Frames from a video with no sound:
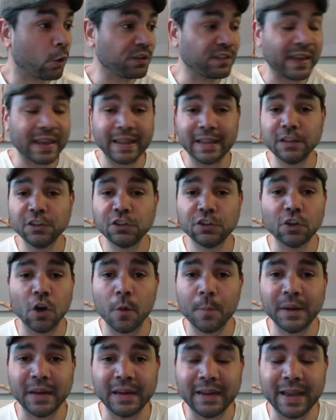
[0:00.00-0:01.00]
or taking
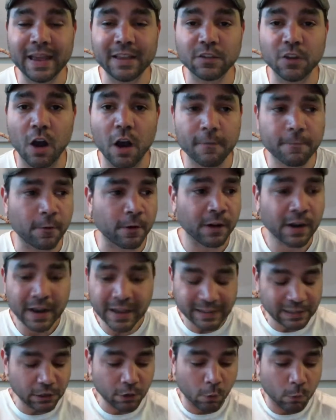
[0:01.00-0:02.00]
so many days off or
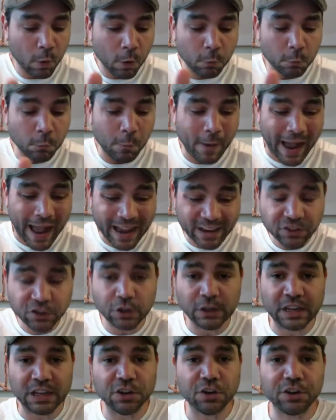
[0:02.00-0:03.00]
you know
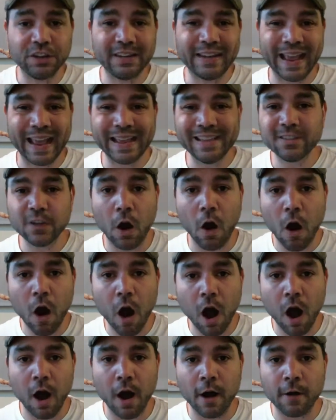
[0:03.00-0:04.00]
rationing your days
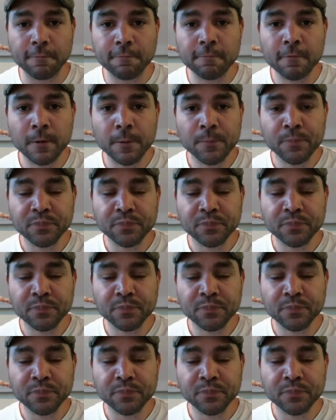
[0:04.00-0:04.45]
off